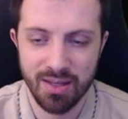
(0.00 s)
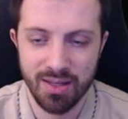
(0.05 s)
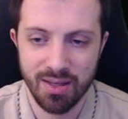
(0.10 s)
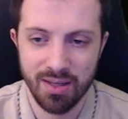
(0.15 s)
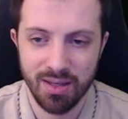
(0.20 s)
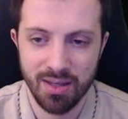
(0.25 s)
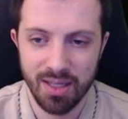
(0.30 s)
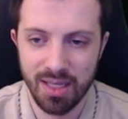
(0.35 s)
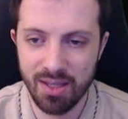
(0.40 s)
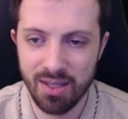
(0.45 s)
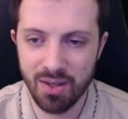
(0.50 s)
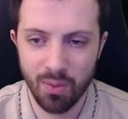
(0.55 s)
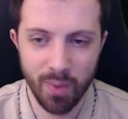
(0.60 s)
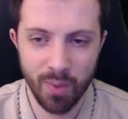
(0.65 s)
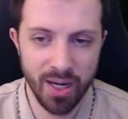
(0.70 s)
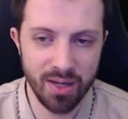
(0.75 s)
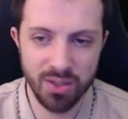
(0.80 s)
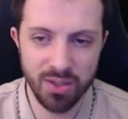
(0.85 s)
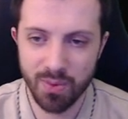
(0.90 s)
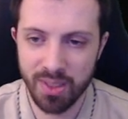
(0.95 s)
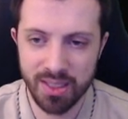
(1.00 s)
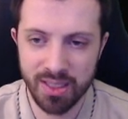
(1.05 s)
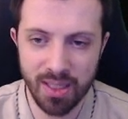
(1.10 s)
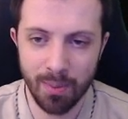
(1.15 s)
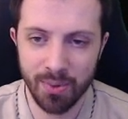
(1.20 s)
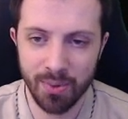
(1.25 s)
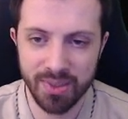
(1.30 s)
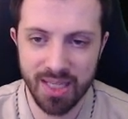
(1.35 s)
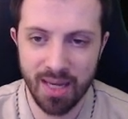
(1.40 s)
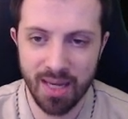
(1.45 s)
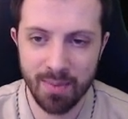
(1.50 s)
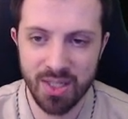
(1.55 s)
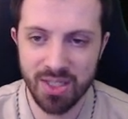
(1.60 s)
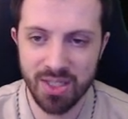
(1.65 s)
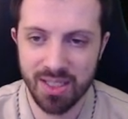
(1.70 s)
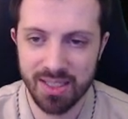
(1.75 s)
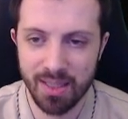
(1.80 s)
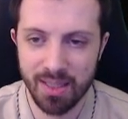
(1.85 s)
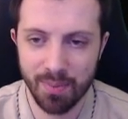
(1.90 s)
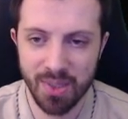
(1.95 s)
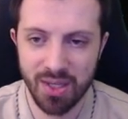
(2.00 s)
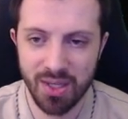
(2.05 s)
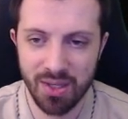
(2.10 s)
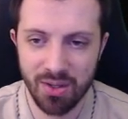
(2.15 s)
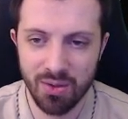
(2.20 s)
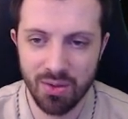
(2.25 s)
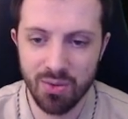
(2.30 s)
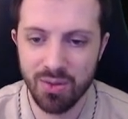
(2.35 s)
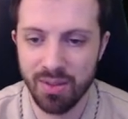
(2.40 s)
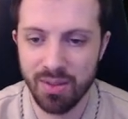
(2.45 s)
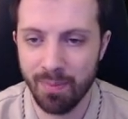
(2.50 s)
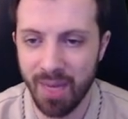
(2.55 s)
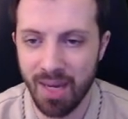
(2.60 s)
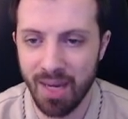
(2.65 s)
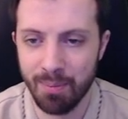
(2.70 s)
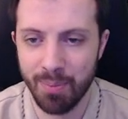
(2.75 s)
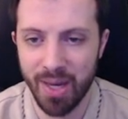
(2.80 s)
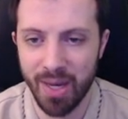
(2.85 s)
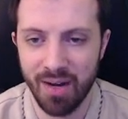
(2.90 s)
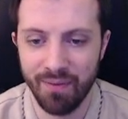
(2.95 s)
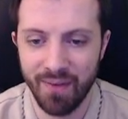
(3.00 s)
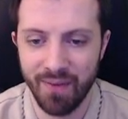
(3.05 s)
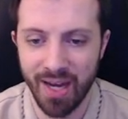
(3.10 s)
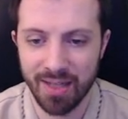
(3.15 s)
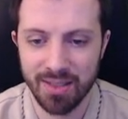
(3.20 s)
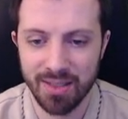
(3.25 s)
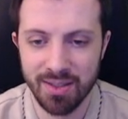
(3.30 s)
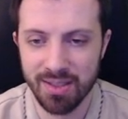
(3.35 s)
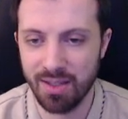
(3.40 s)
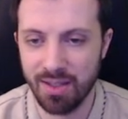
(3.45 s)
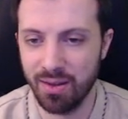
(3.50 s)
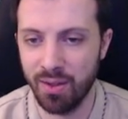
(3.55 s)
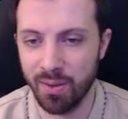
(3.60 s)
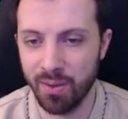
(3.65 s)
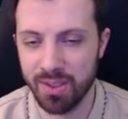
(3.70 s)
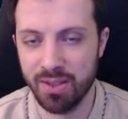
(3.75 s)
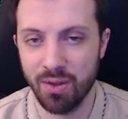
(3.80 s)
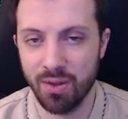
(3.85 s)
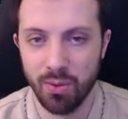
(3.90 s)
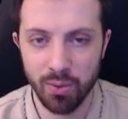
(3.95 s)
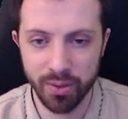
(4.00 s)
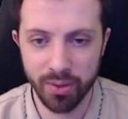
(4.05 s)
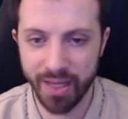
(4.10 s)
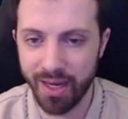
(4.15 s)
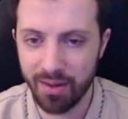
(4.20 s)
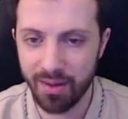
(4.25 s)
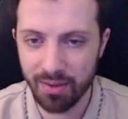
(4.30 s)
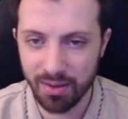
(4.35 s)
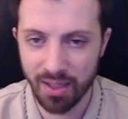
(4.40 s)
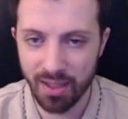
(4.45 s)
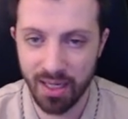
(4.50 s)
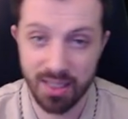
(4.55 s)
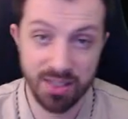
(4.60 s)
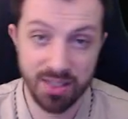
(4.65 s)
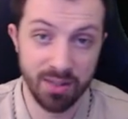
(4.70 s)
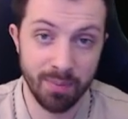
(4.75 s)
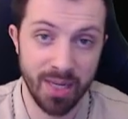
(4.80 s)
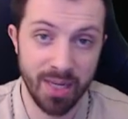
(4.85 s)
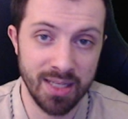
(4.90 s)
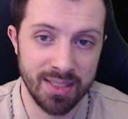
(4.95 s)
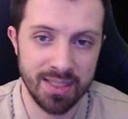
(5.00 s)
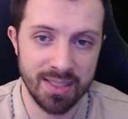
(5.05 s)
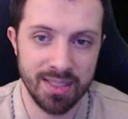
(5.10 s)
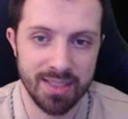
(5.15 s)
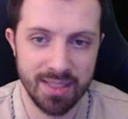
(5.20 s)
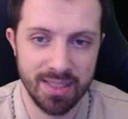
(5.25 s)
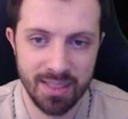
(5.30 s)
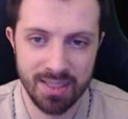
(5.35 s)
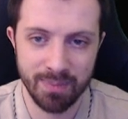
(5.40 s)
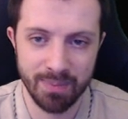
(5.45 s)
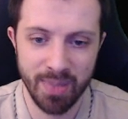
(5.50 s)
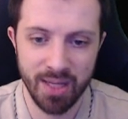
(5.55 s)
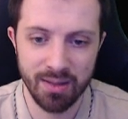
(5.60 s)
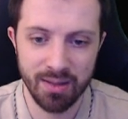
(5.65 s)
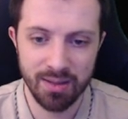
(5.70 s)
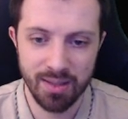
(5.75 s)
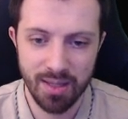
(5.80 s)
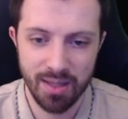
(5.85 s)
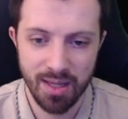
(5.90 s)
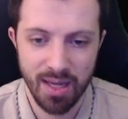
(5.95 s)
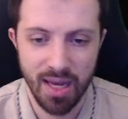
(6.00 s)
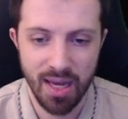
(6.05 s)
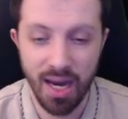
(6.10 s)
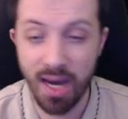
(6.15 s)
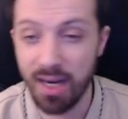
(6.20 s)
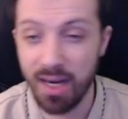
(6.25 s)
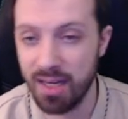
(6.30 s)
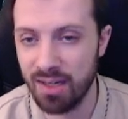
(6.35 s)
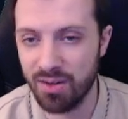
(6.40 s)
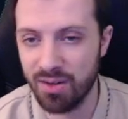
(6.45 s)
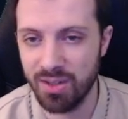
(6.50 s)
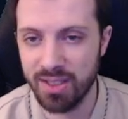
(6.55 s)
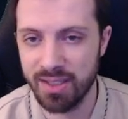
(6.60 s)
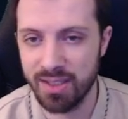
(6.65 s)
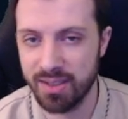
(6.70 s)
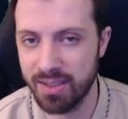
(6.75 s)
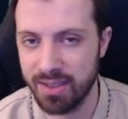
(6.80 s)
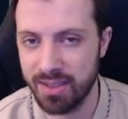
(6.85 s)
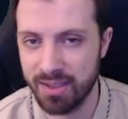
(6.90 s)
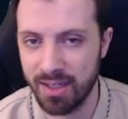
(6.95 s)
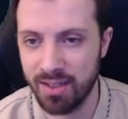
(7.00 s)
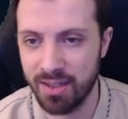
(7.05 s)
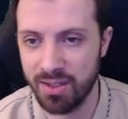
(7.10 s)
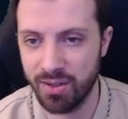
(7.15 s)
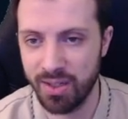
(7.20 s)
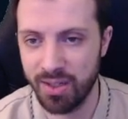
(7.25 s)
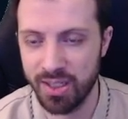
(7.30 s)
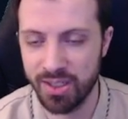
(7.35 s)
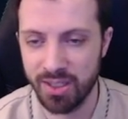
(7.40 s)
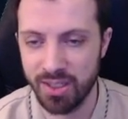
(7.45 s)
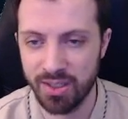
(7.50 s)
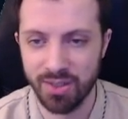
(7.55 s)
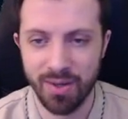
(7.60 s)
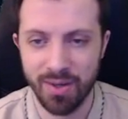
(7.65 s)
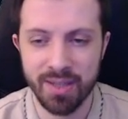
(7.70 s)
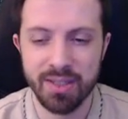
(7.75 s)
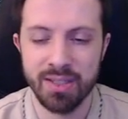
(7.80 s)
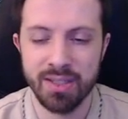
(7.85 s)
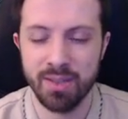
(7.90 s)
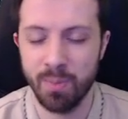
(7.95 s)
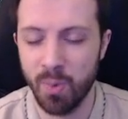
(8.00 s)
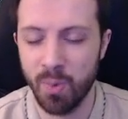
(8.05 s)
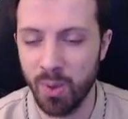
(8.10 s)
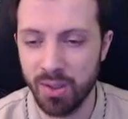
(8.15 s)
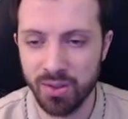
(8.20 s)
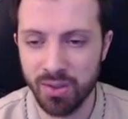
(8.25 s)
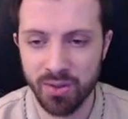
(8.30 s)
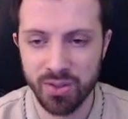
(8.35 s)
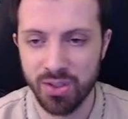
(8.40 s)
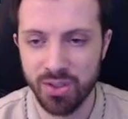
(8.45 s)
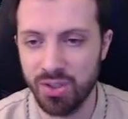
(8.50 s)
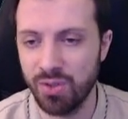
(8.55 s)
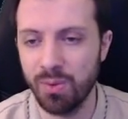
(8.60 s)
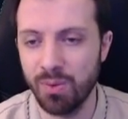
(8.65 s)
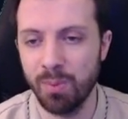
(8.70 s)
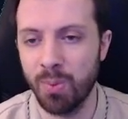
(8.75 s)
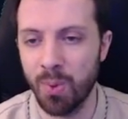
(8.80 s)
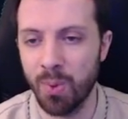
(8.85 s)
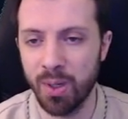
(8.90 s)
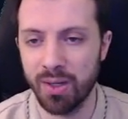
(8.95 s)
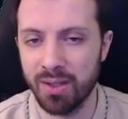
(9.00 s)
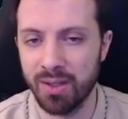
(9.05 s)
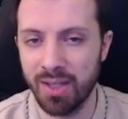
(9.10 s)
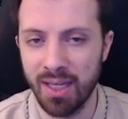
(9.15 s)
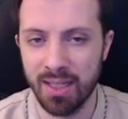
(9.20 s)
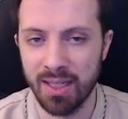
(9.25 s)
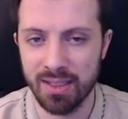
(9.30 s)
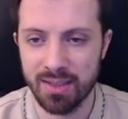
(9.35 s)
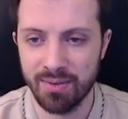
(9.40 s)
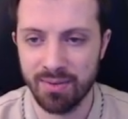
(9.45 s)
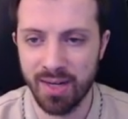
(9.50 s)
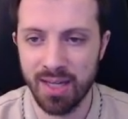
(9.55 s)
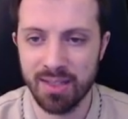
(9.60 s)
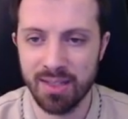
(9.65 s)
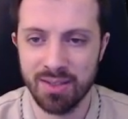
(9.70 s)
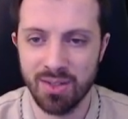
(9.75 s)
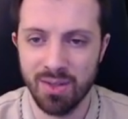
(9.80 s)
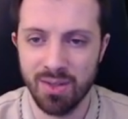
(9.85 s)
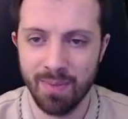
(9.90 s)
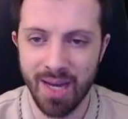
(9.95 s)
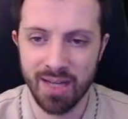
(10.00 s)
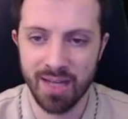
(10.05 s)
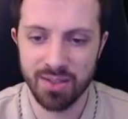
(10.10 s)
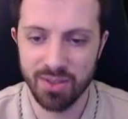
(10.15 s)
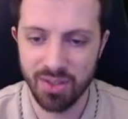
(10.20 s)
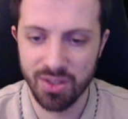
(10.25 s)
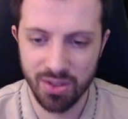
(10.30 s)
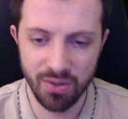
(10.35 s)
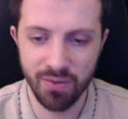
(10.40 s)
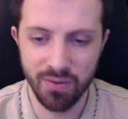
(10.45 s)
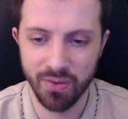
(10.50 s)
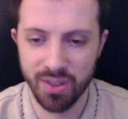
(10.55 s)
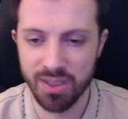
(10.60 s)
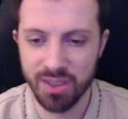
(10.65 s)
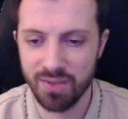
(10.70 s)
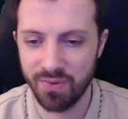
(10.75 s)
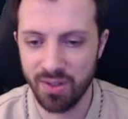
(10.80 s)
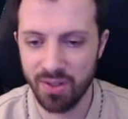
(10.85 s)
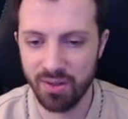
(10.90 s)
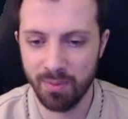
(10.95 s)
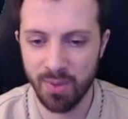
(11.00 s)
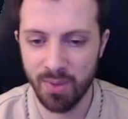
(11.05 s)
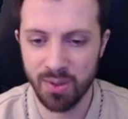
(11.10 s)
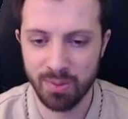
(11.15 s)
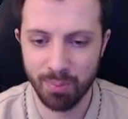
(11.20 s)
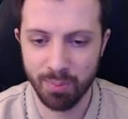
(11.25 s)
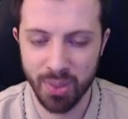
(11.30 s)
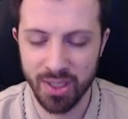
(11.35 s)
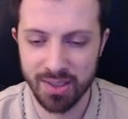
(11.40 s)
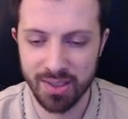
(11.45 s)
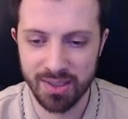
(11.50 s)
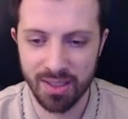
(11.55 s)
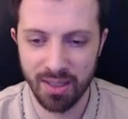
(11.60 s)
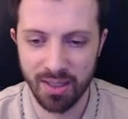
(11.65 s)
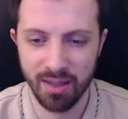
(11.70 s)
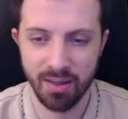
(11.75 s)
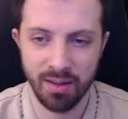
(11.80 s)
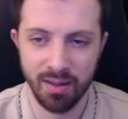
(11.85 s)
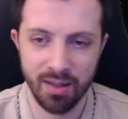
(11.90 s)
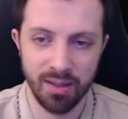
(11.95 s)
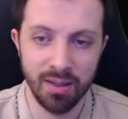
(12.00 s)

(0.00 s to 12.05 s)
Either way, you're doing double damage, except Q, the main benefactor, is it lowers the cooldown, and it's your main CC spell, and it increases the stun duration. So as a support, those are two important things, right? So you max your Q first for the most burst and the